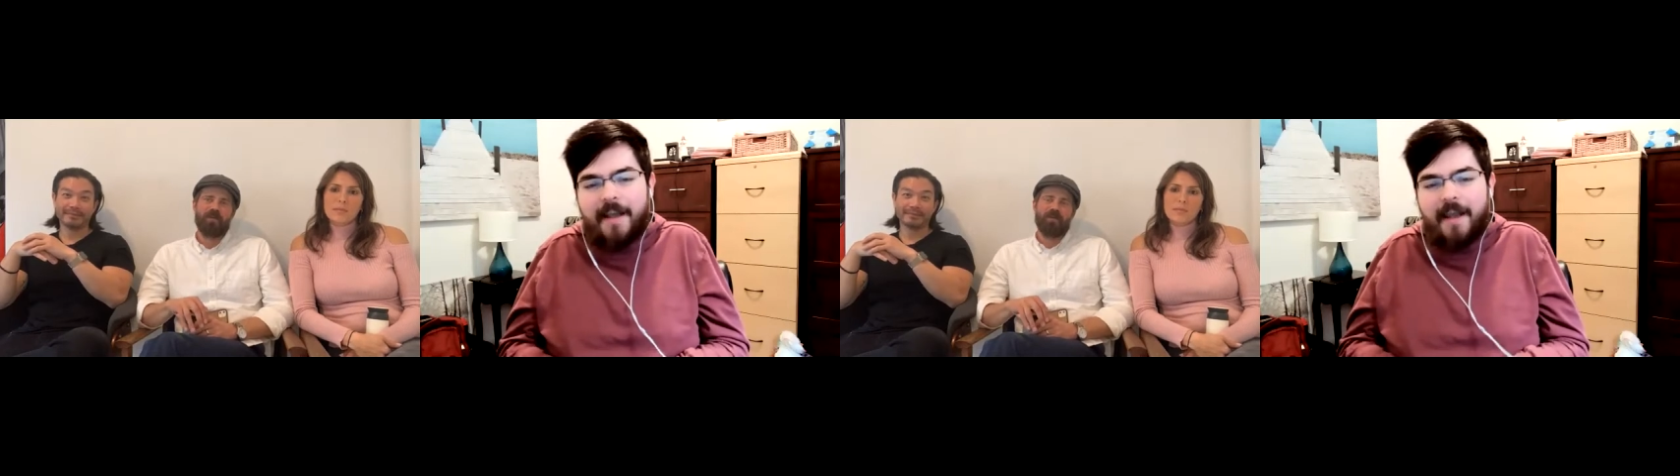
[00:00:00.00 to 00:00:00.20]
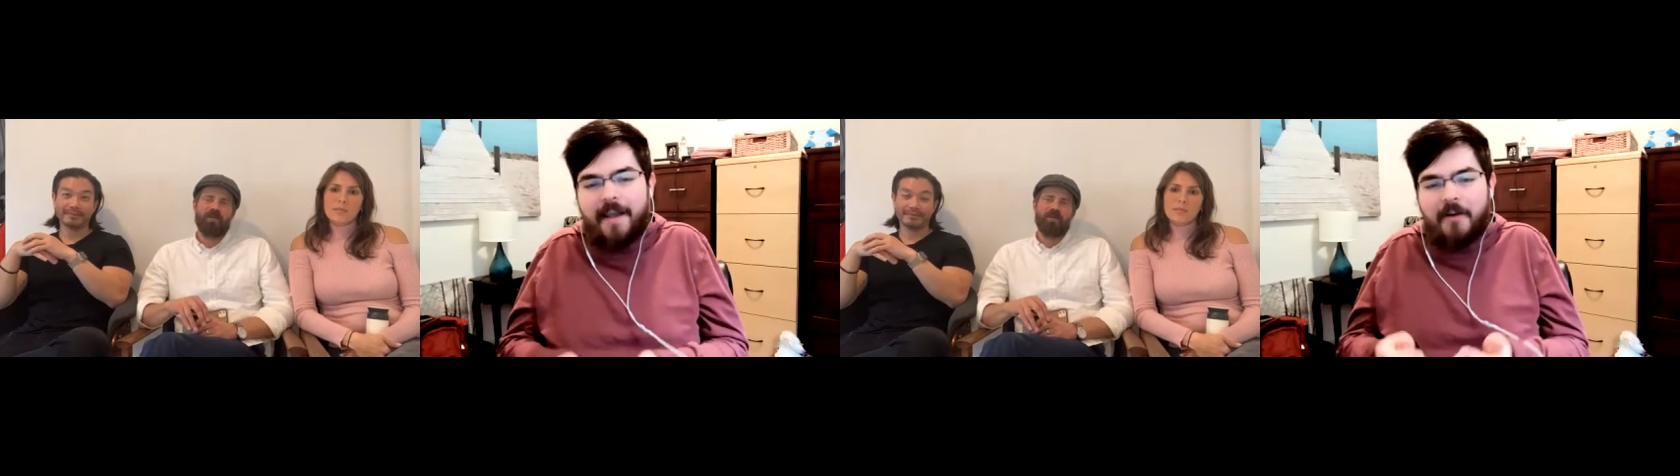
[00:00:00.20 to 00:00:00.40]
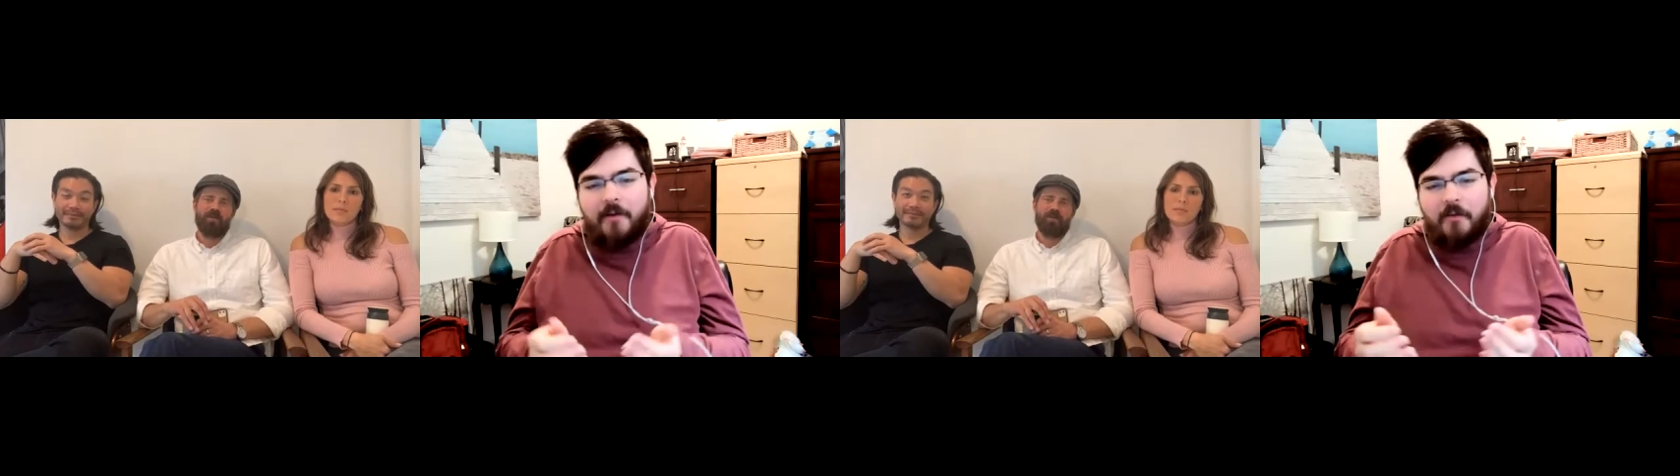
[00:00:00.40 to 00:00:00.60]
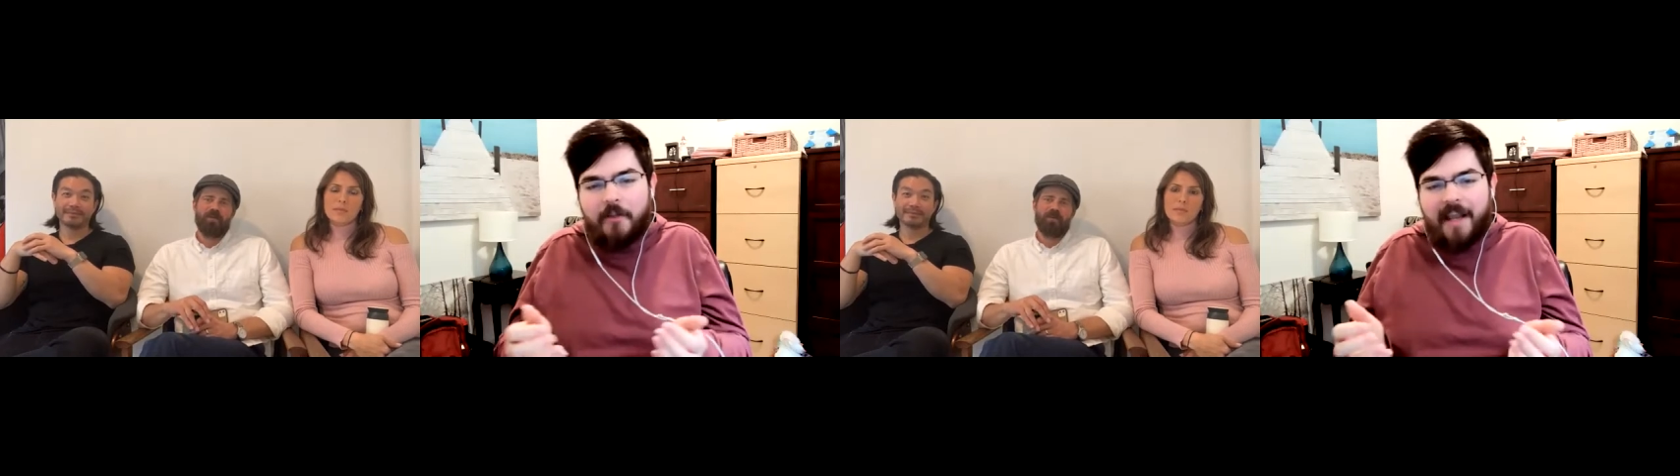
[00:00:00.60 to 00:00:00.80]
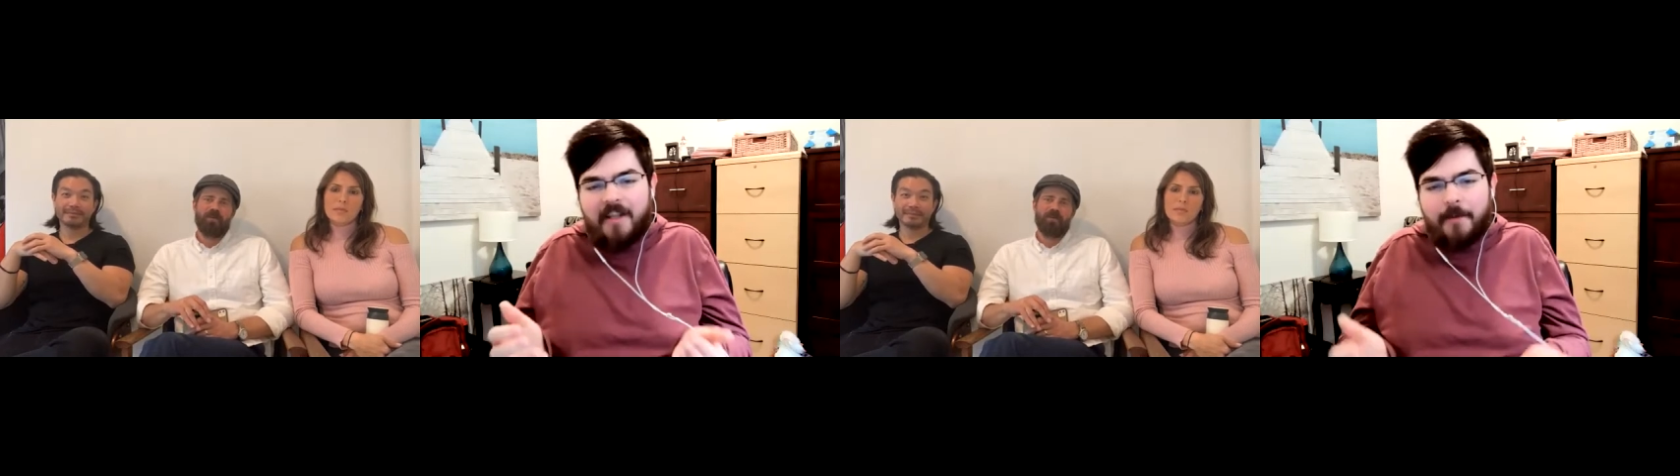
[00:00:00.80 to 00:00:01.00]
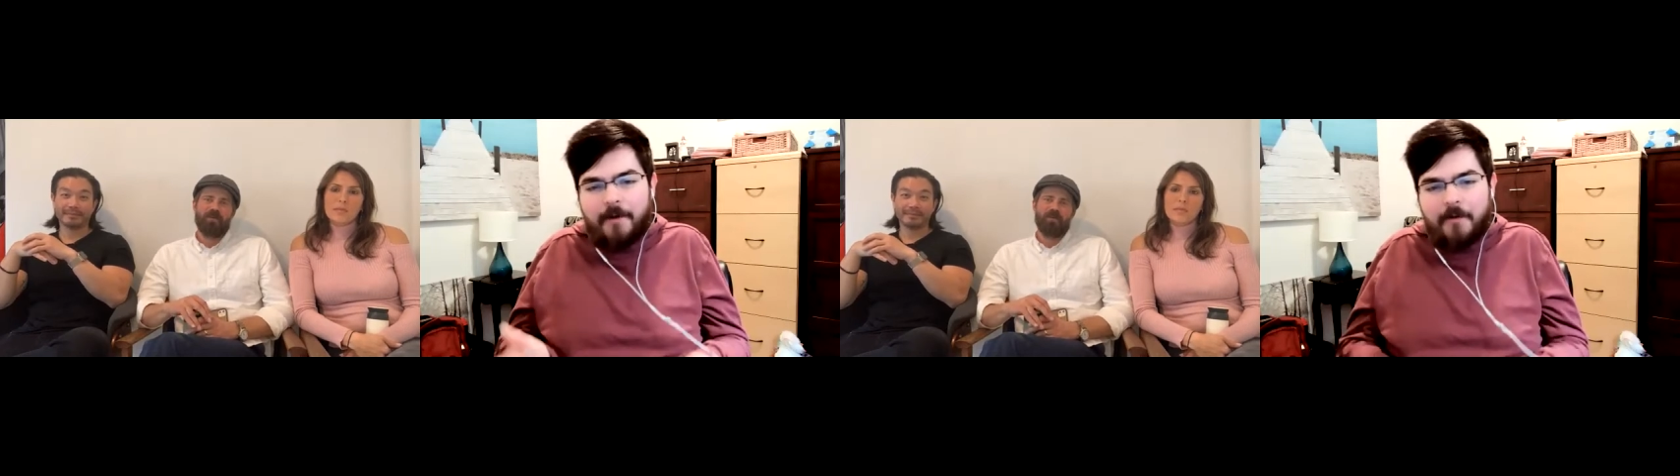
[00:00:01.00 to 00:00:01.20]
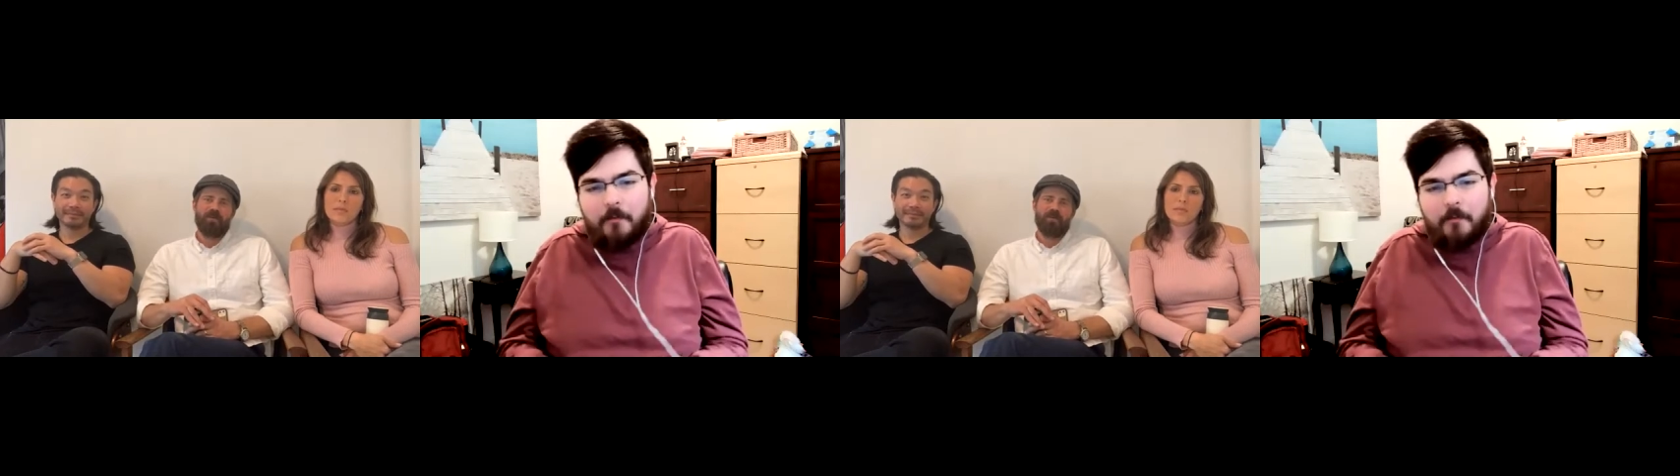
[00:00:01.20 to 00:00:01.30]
and also the aspect